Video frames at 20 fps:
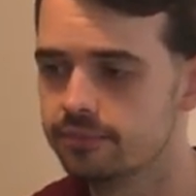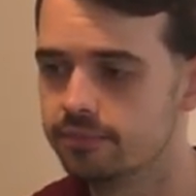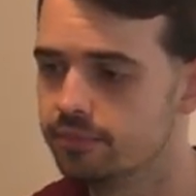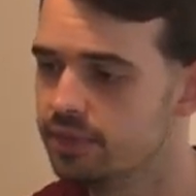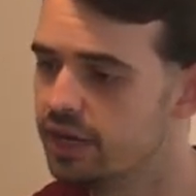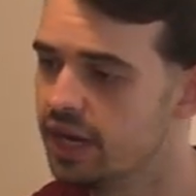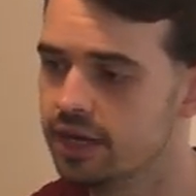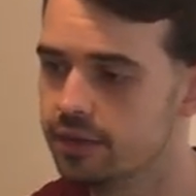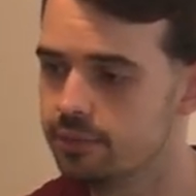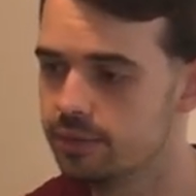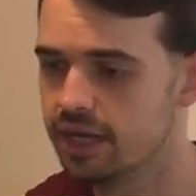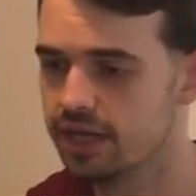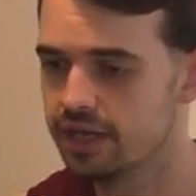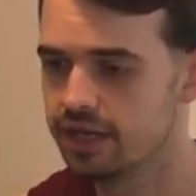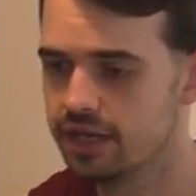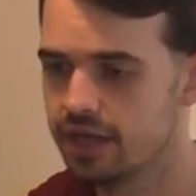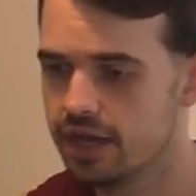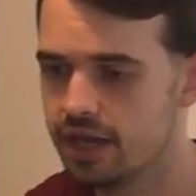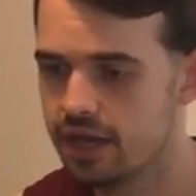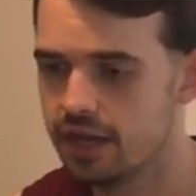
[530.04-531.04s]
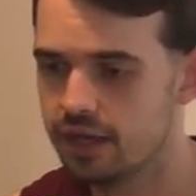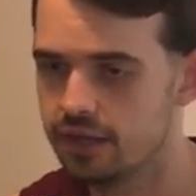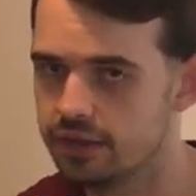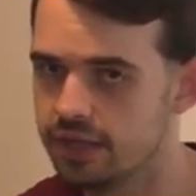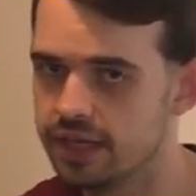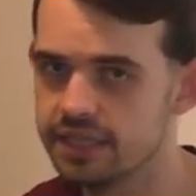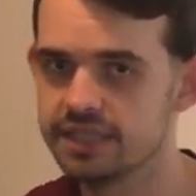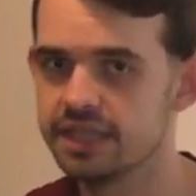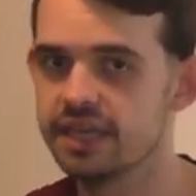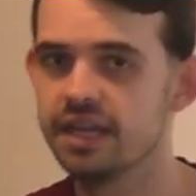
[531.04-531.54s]
But anyway,
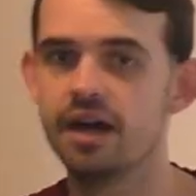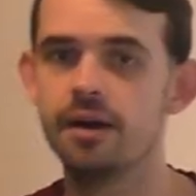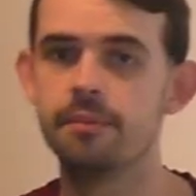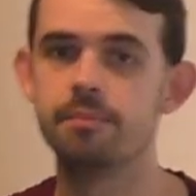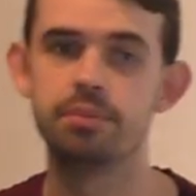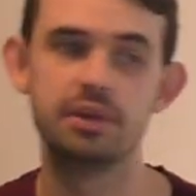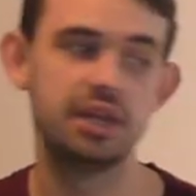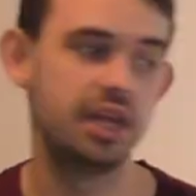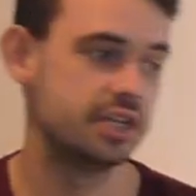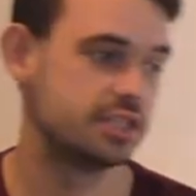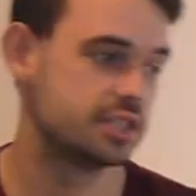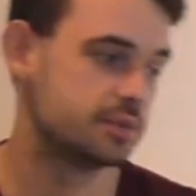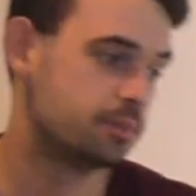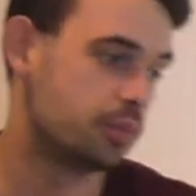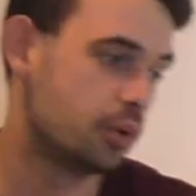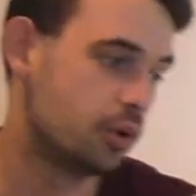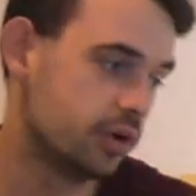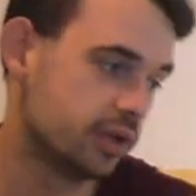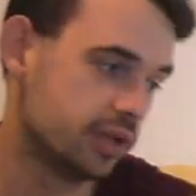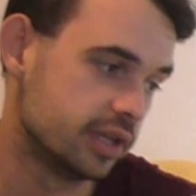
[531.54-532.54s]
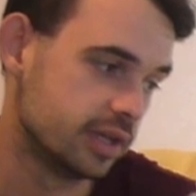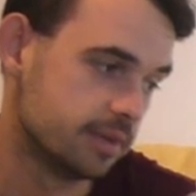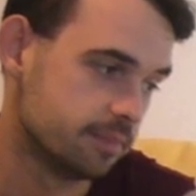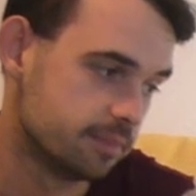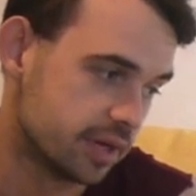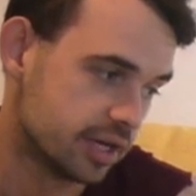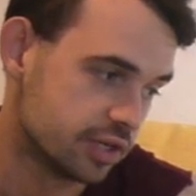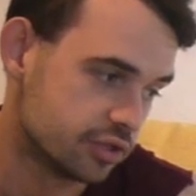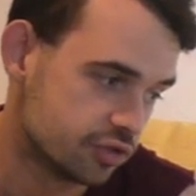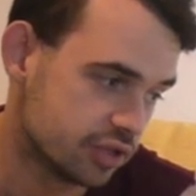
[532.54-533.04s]
let's get our bloods boiling
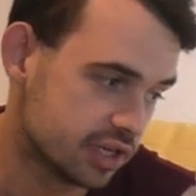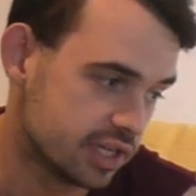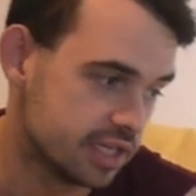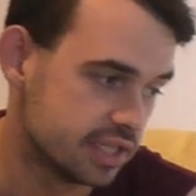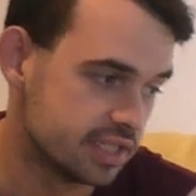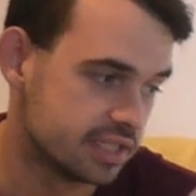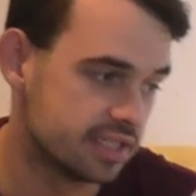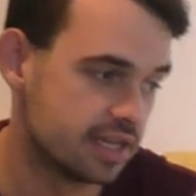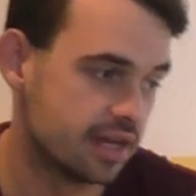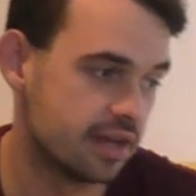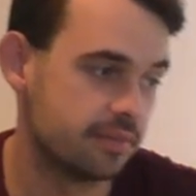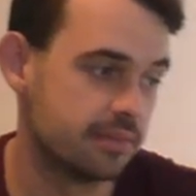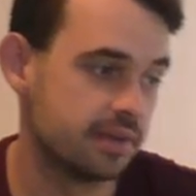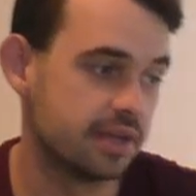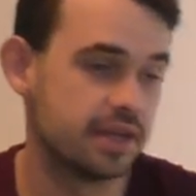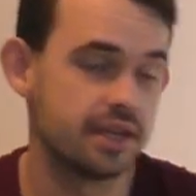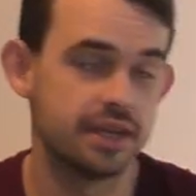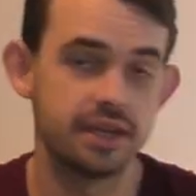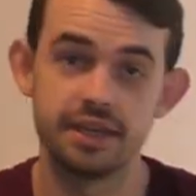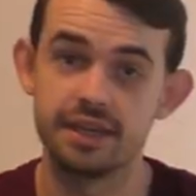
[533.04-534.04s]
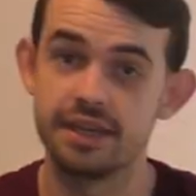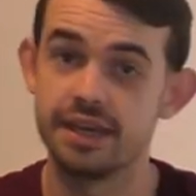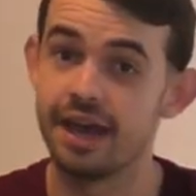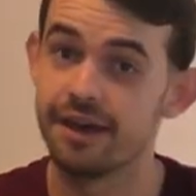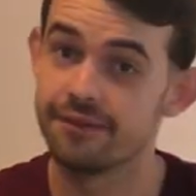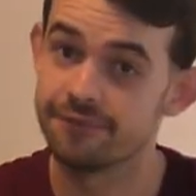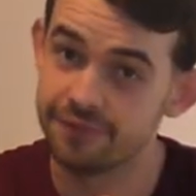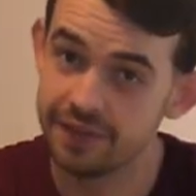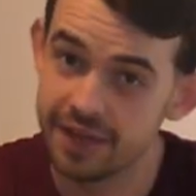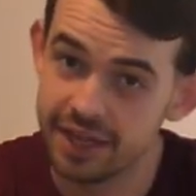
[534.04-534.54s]
by drinking some
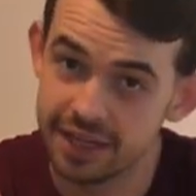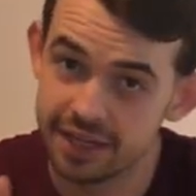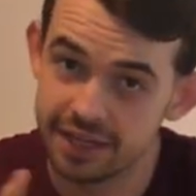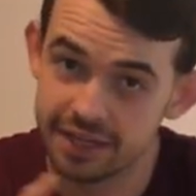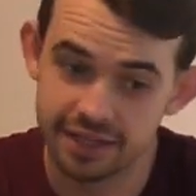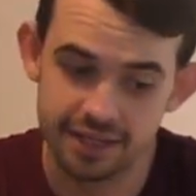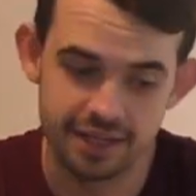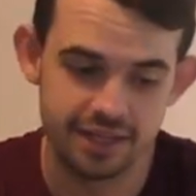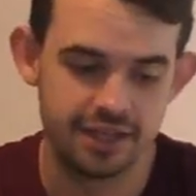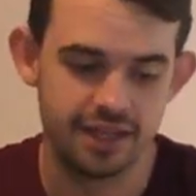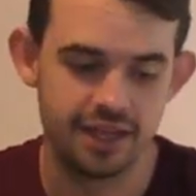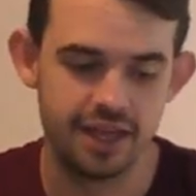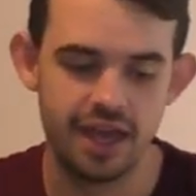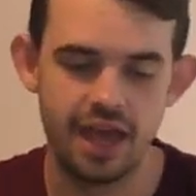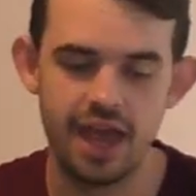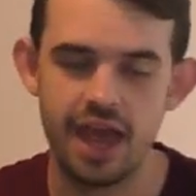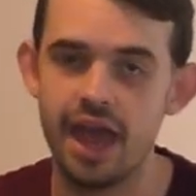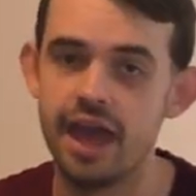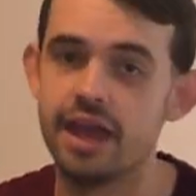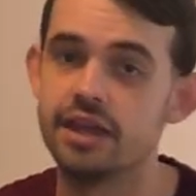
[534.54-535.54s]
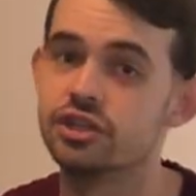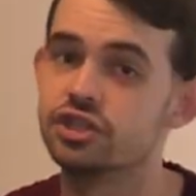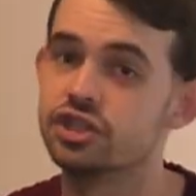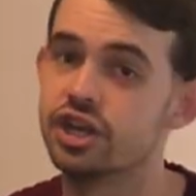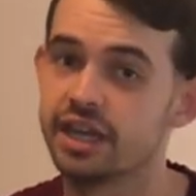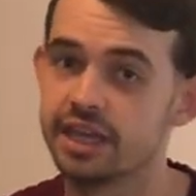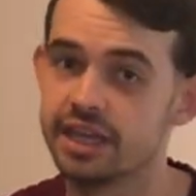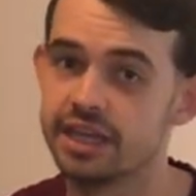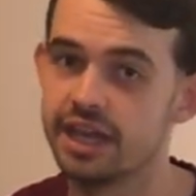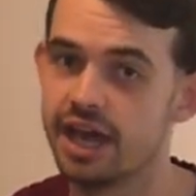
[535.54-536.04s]
caffeine and
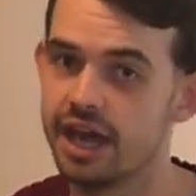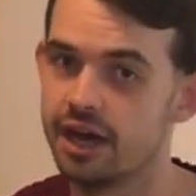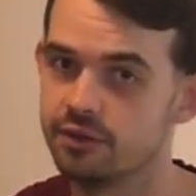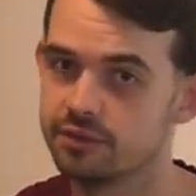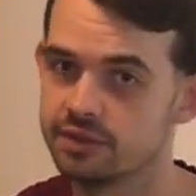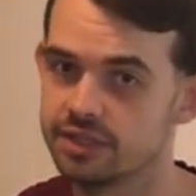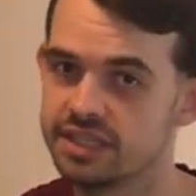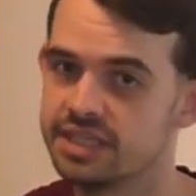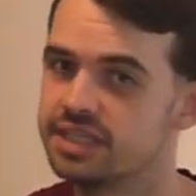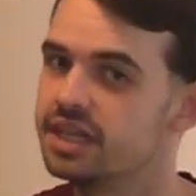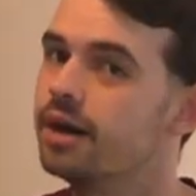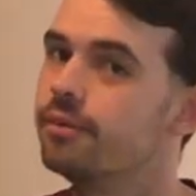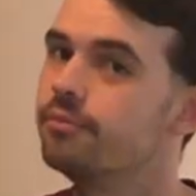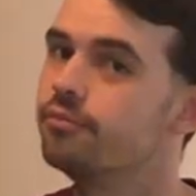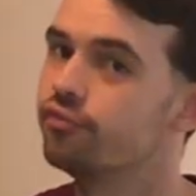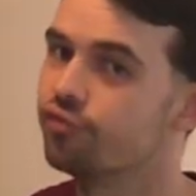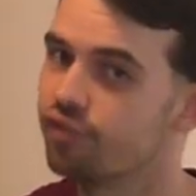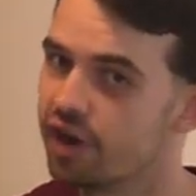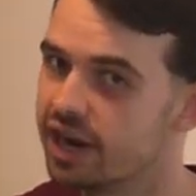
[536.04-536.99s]
checking out some